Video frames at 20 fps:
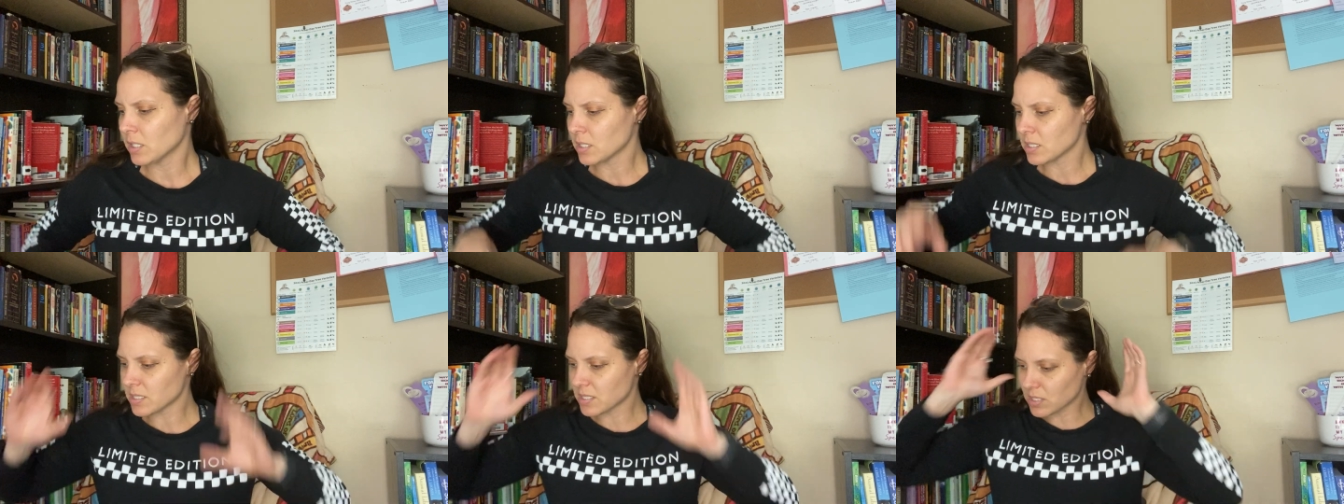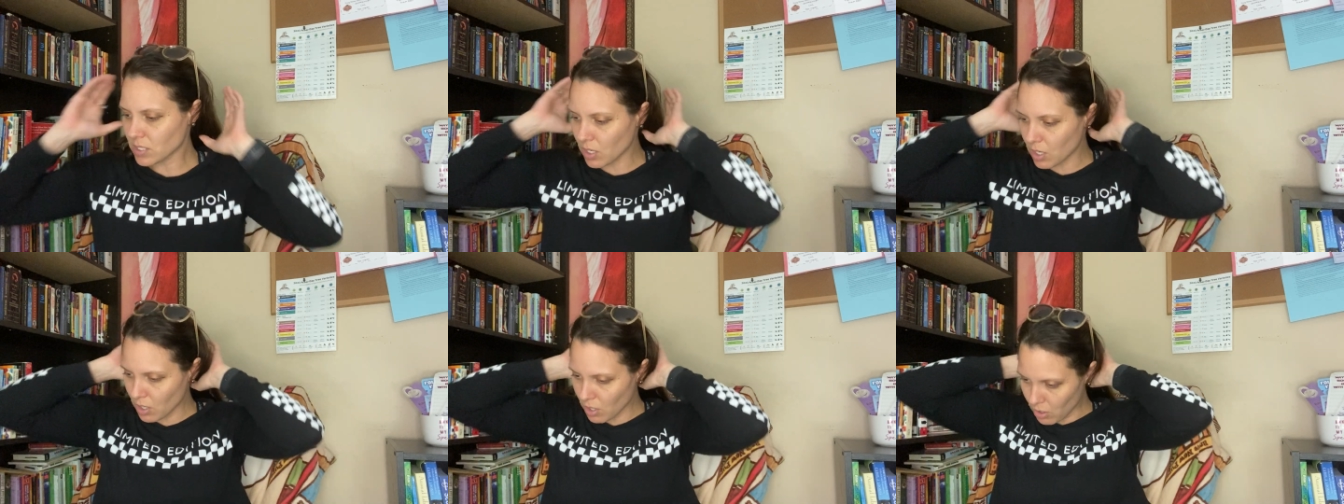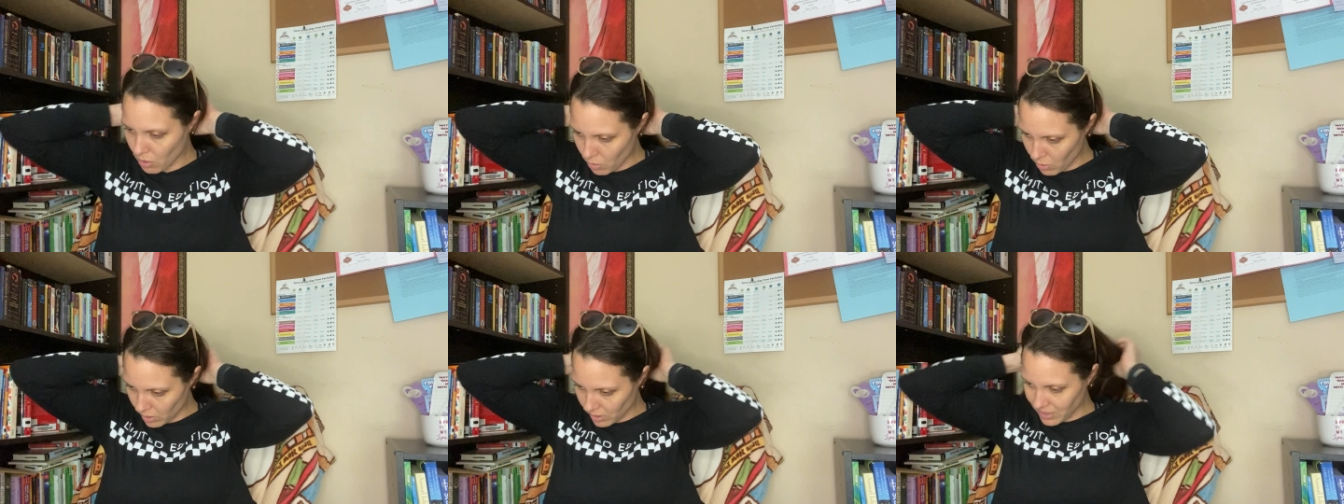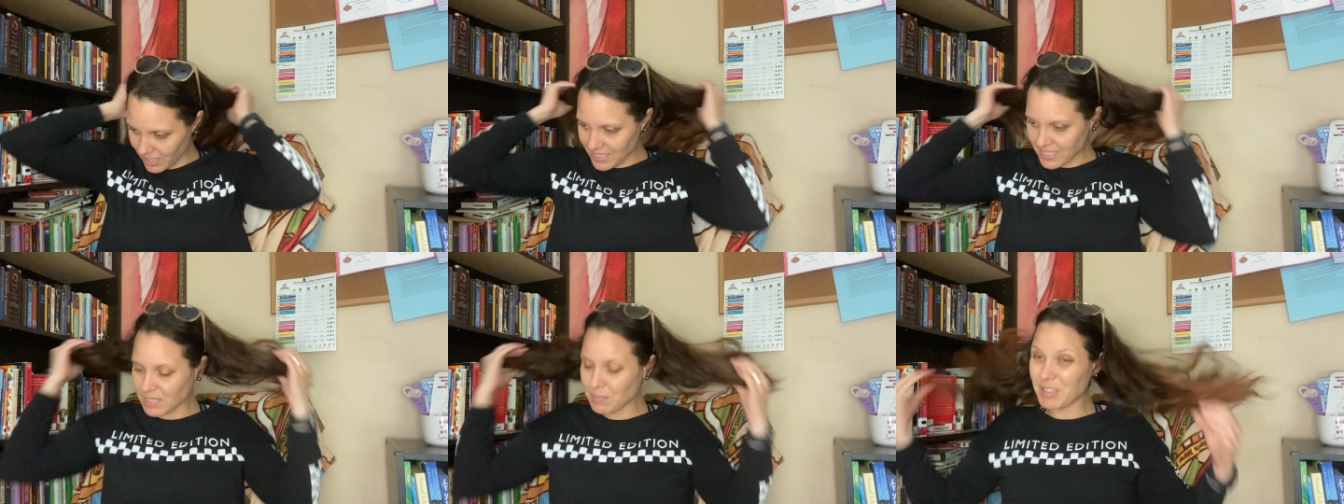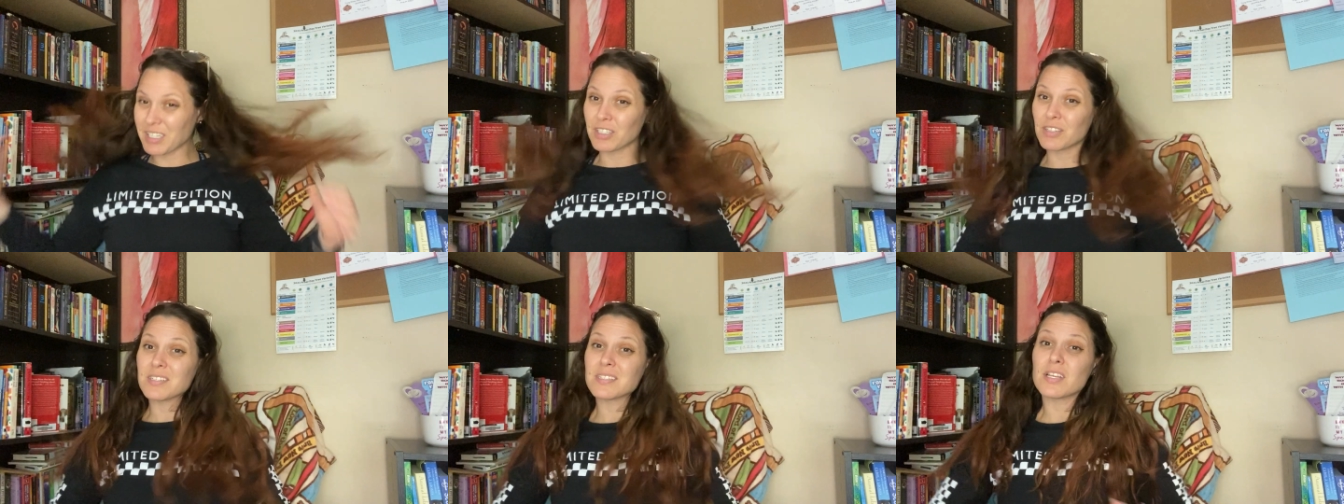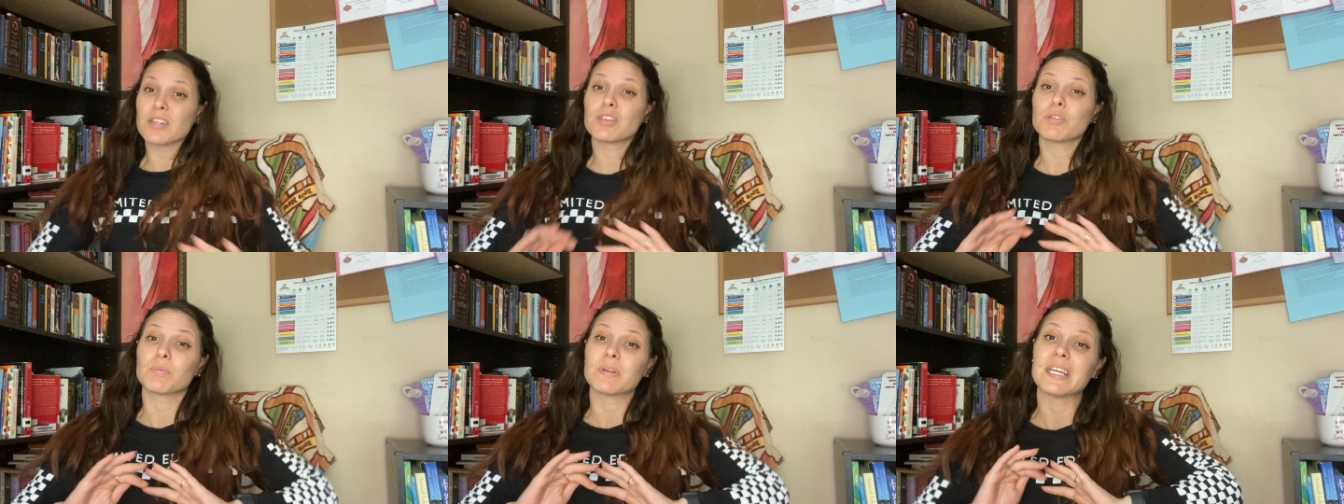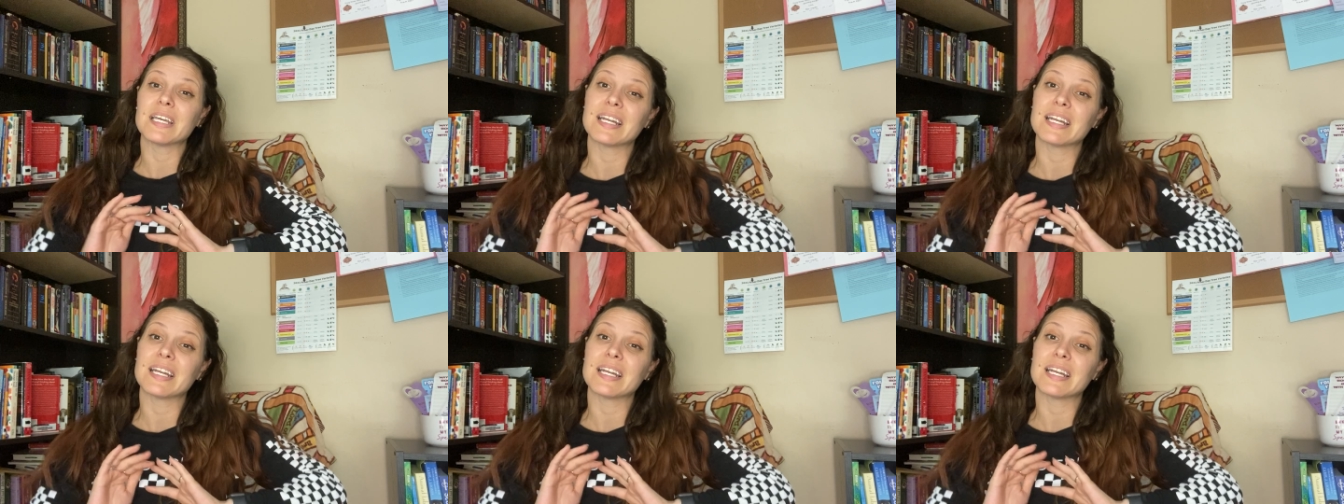So Lusty Meter's a 3,